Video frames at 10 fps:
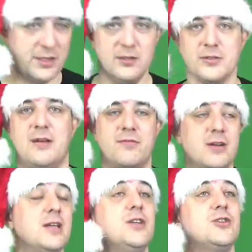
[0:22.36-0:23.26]
awesome. I've
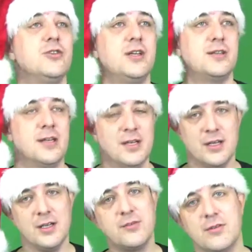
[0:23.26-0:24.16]
really enjoyed
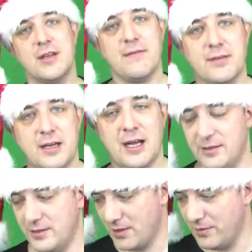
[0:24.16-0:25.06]
doing the advent
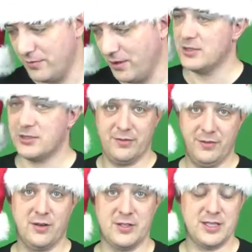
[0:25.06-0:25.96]
calendar so far.
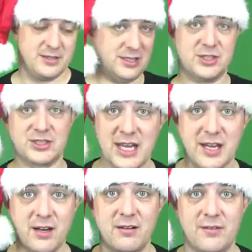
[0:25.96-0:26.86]
He says, I'm
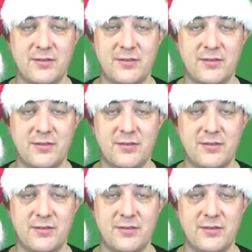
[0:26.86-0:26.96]
sicker of